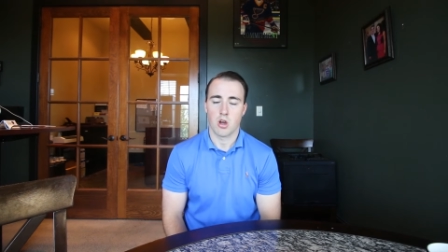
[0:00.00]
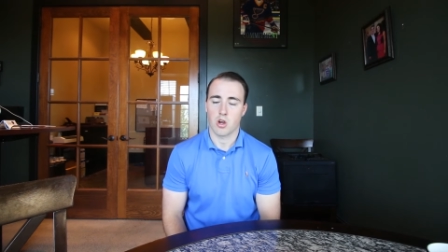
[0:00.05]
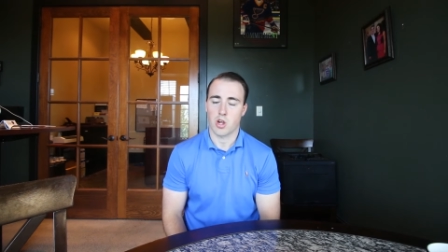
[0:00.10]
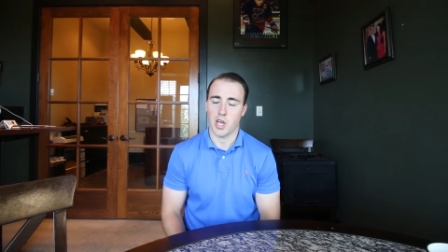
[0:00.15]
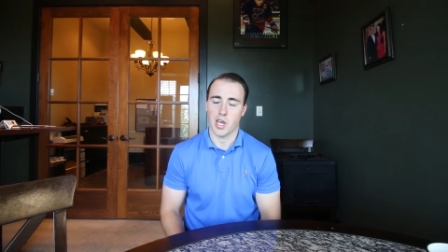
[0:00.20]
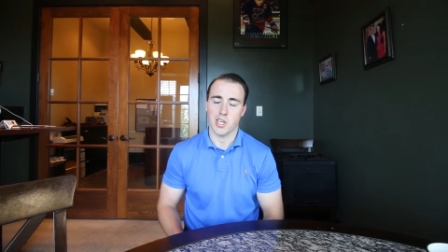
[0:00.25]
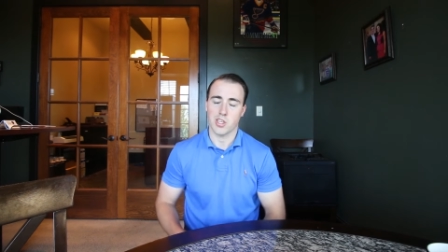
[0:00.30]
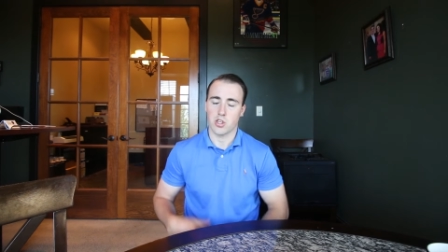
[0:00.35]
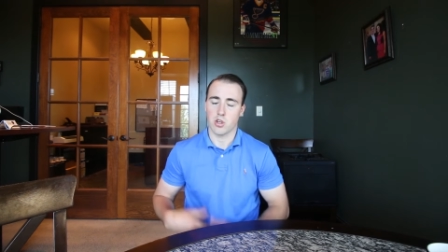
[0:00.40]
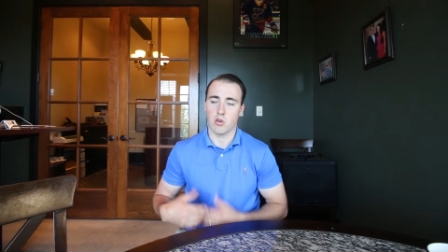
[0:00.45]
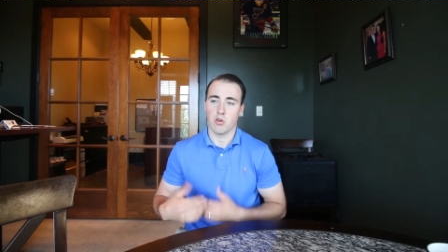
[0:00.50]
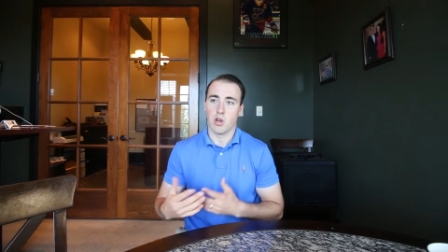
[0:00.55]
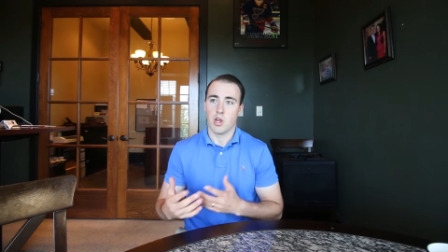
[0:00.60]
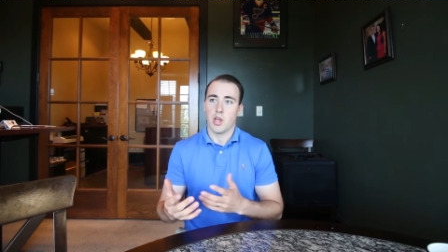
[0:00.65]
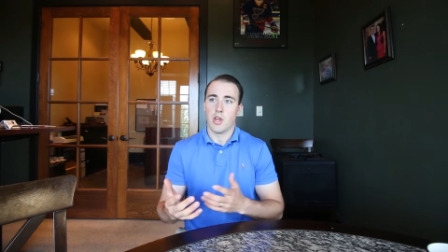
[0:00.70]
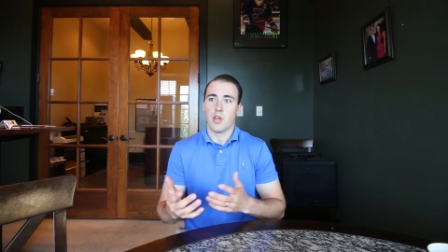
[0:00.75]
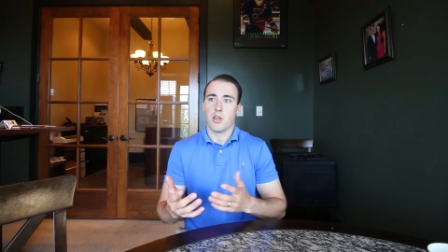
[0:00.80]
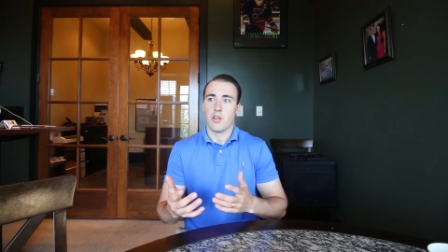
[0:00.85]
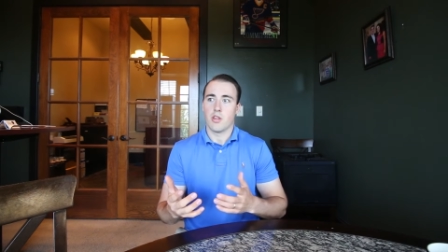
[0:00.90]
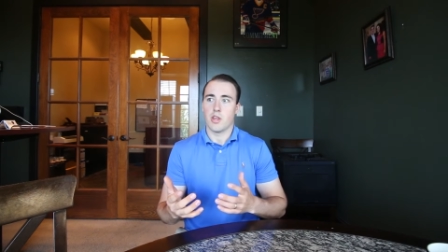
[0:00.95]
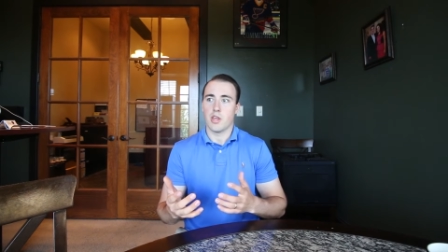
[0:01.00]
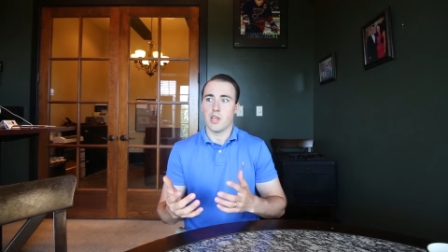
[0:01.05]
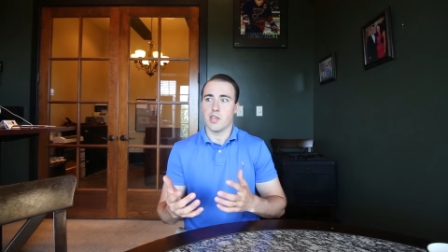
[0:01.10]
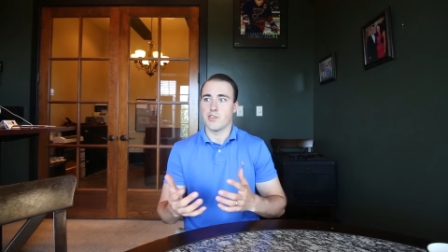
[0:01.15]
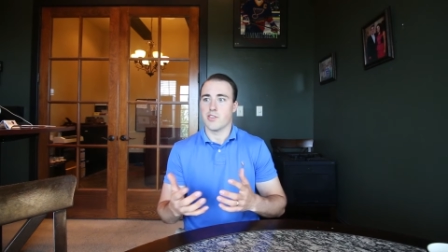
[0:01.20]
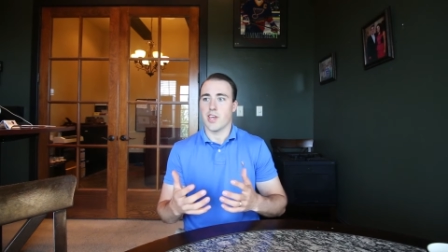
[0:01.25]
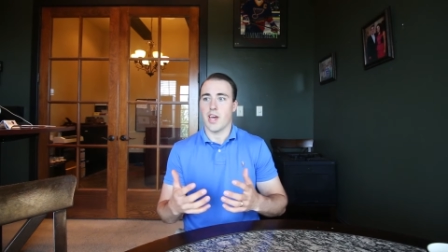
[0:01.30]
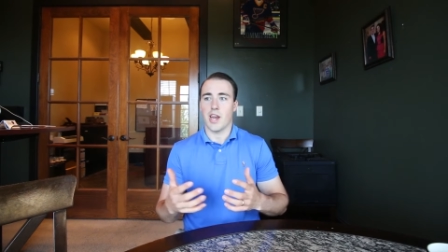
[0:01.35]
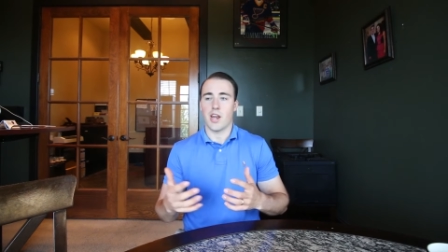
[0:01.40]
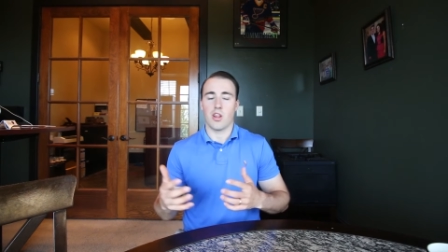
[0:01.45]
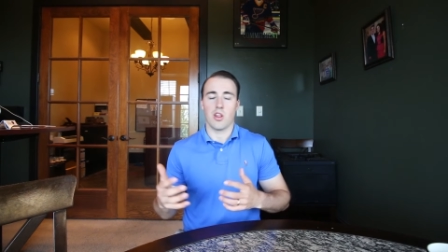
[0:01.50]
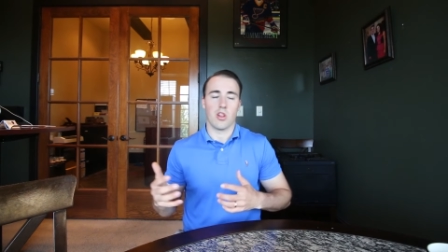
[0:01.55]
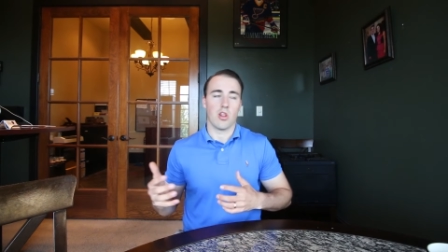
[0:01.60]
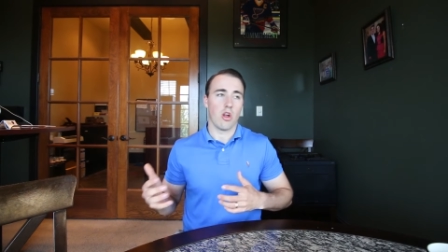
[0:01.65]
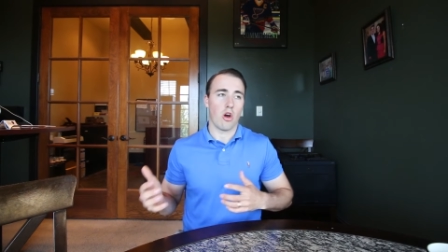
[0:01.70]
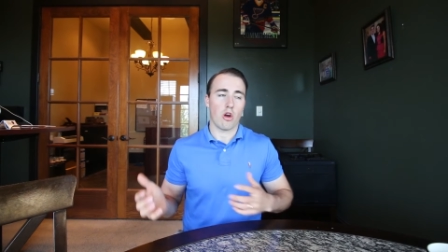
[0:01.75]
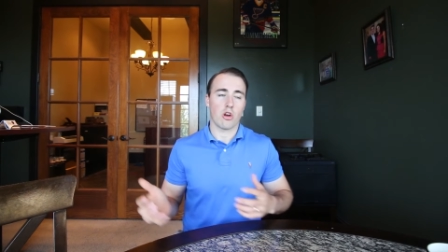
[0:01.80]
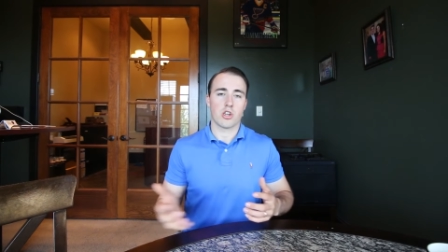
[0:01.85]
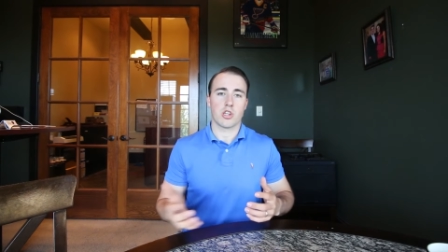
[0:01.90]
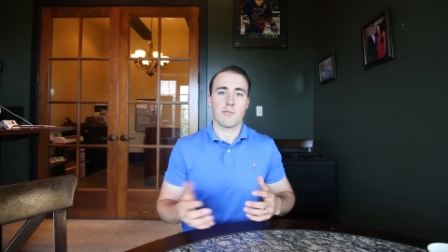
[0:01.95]
Okay, so is that a
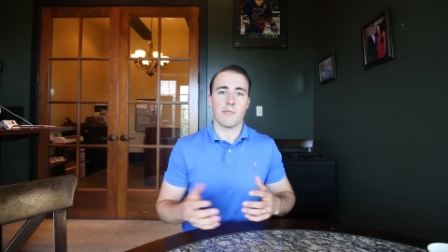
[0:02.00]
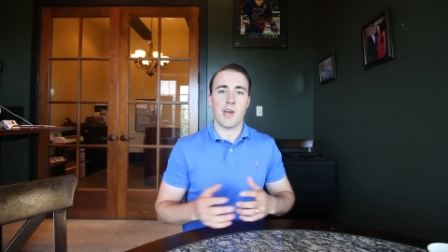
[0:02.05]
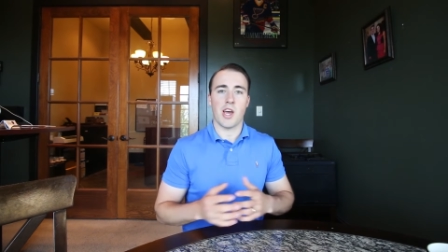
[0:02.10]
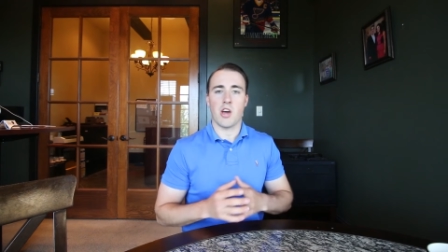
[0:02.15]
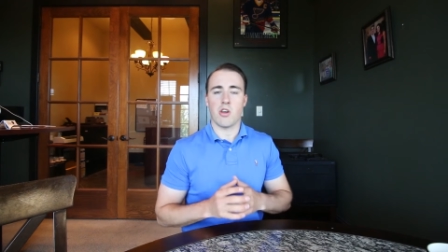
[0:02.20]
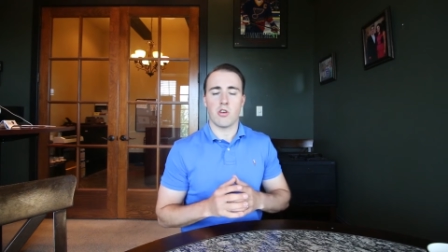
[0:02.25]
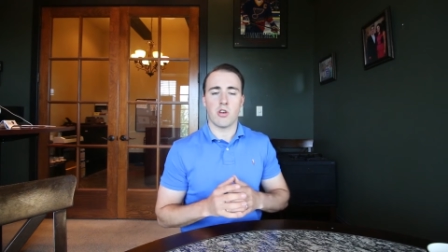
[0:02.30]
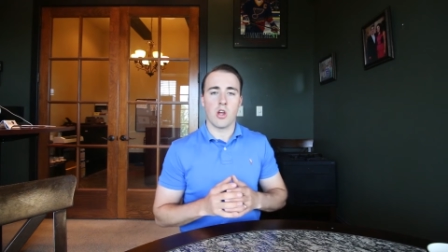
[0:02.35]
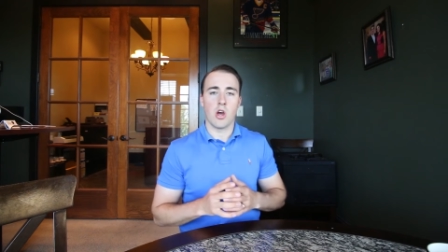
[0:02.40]
large amount?